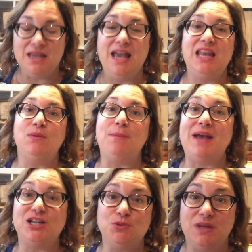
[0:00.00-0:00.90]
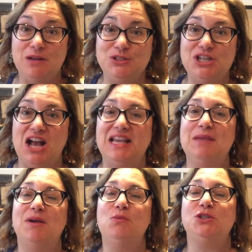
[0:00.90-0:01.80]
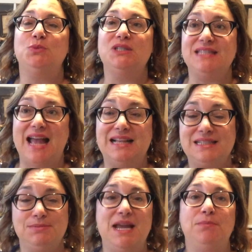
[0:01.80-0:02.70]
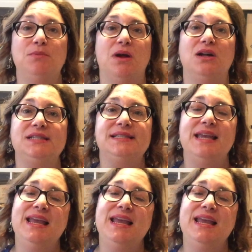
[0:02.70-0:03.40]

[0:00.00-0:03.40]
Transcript: Anyway, back to what I was talking about, which was that September marks